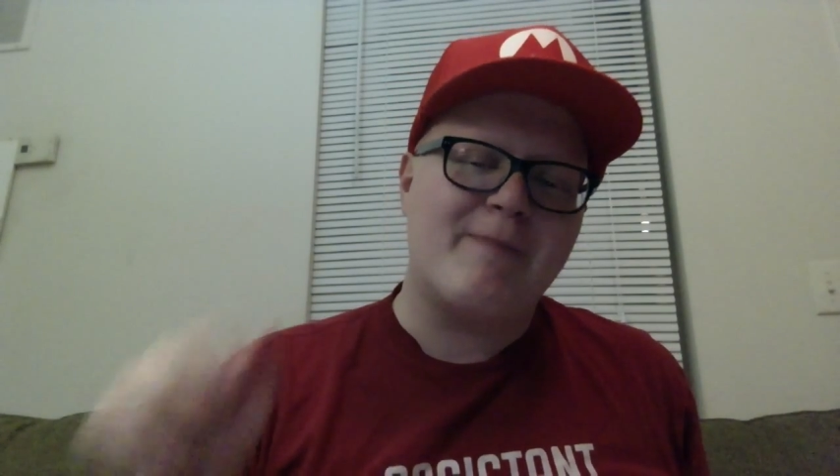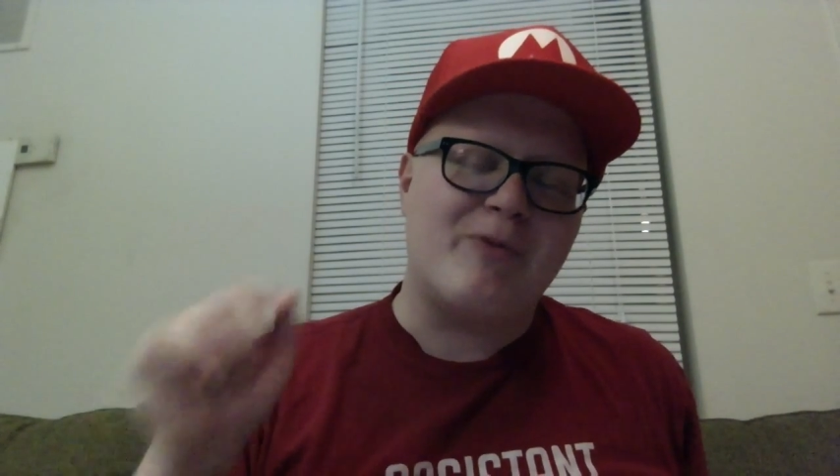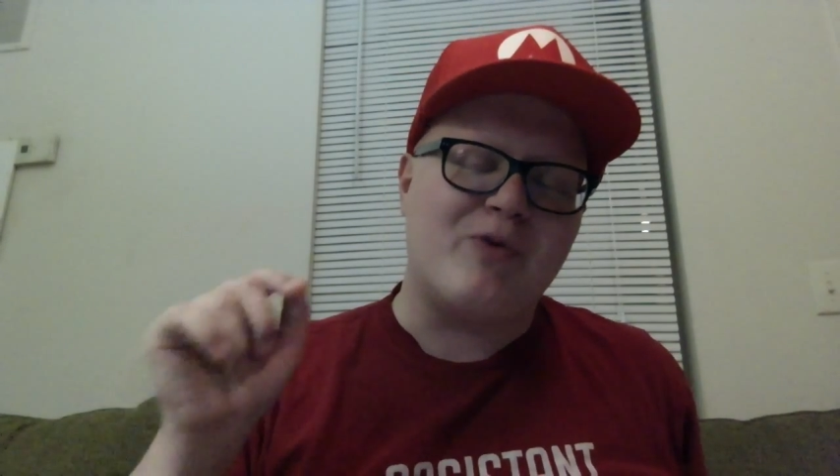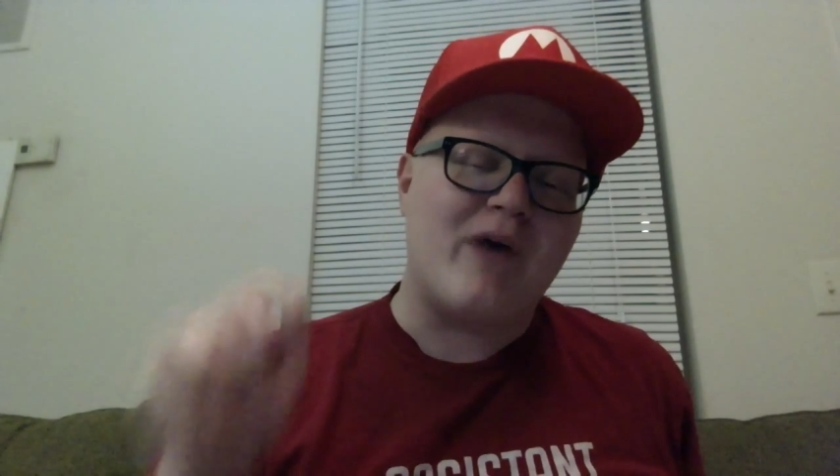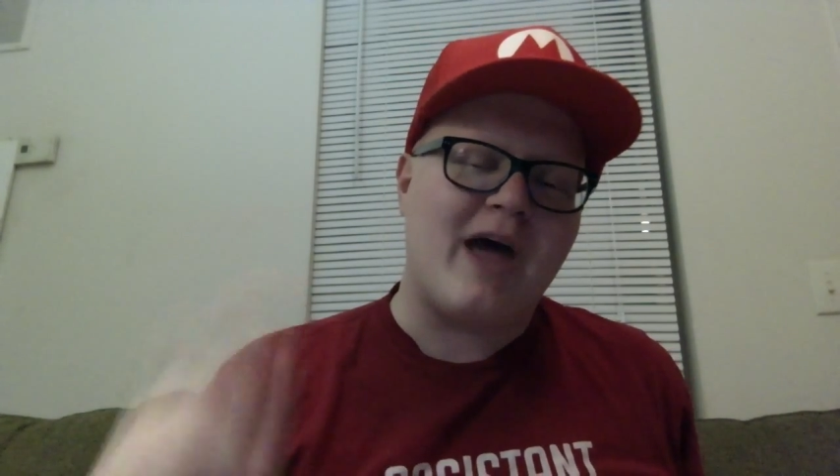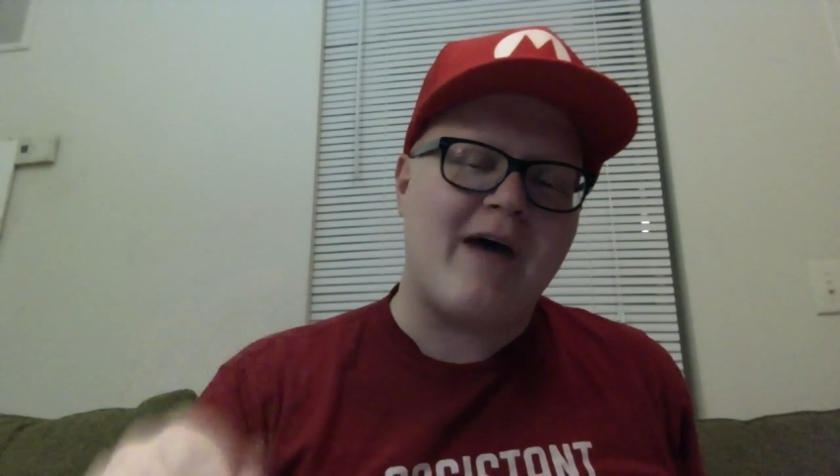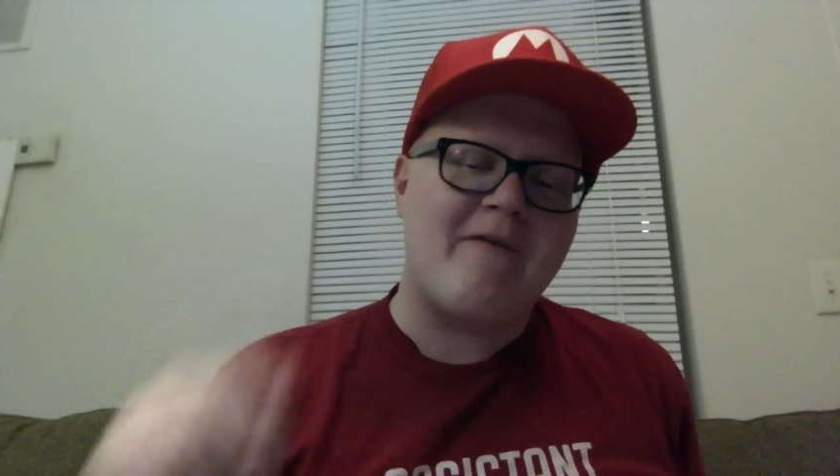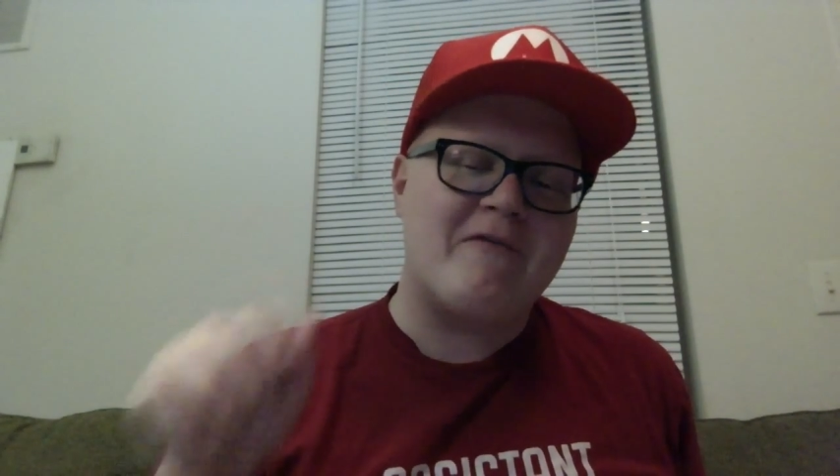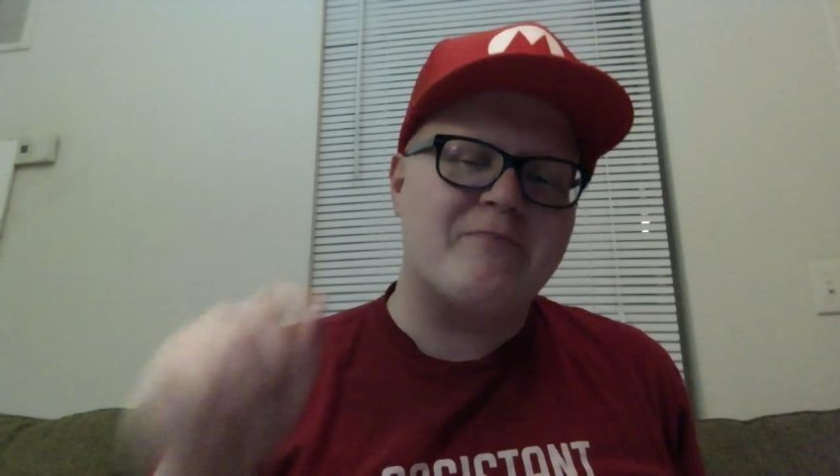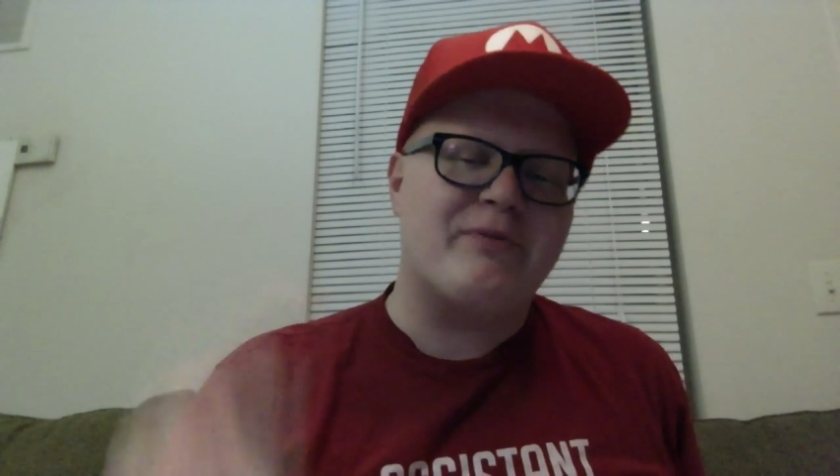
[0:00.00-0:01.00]
you've
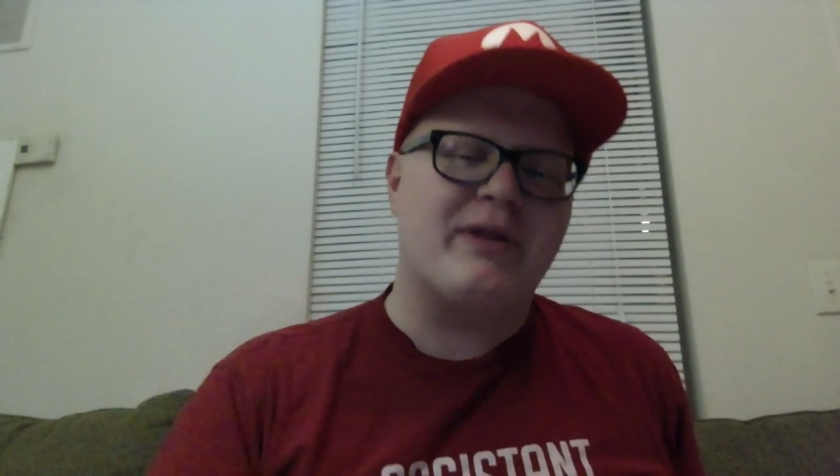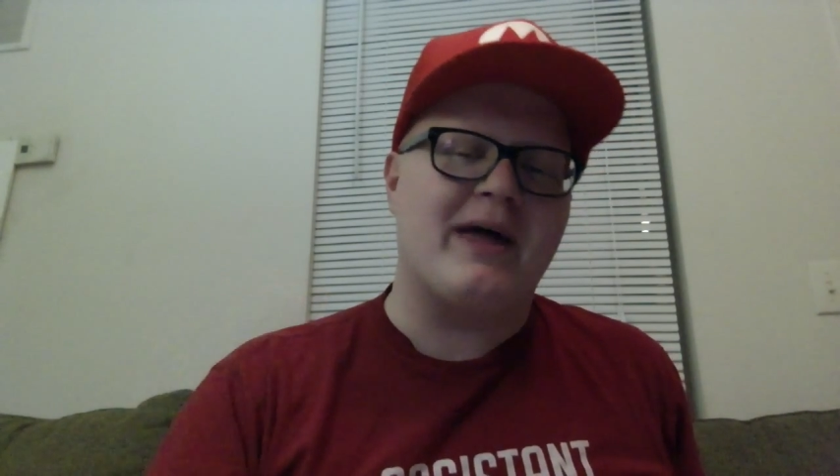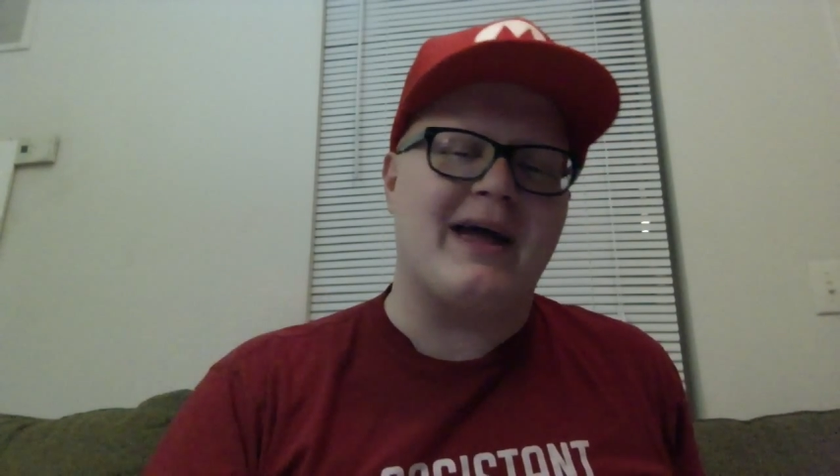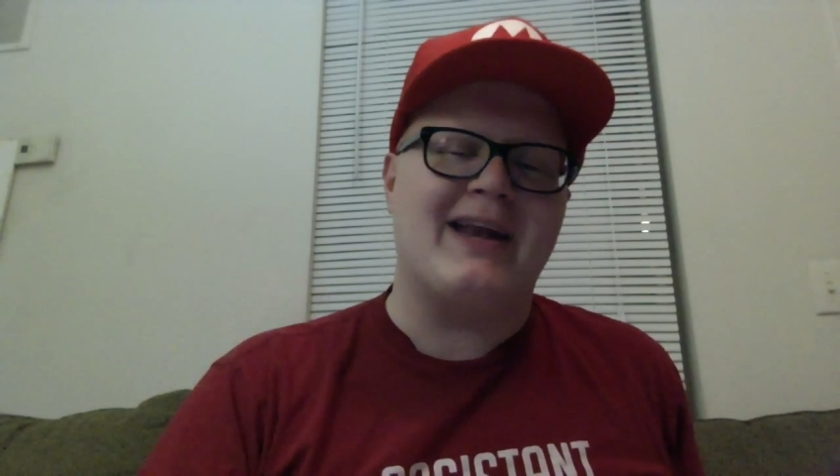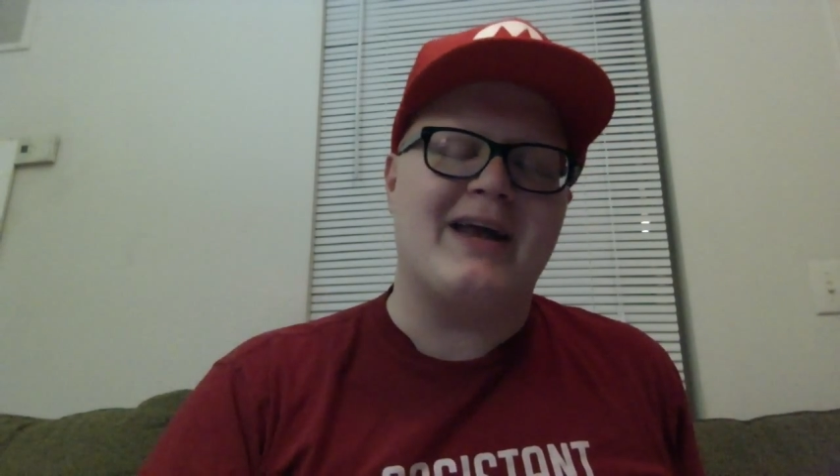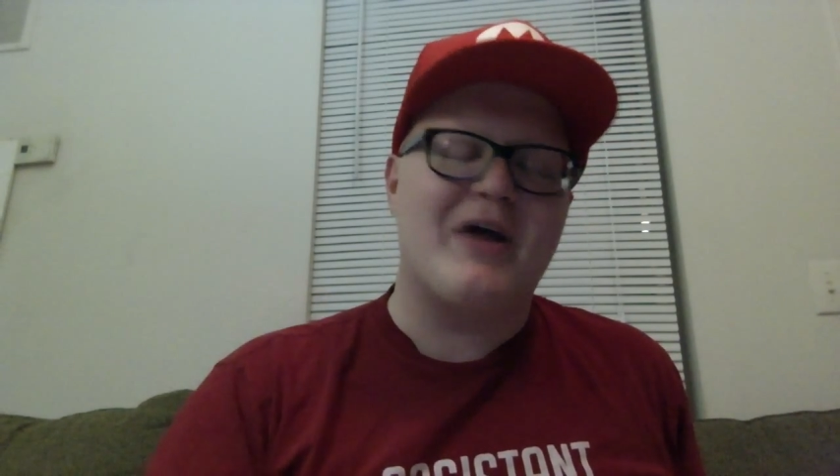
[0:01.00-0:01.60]
ever played.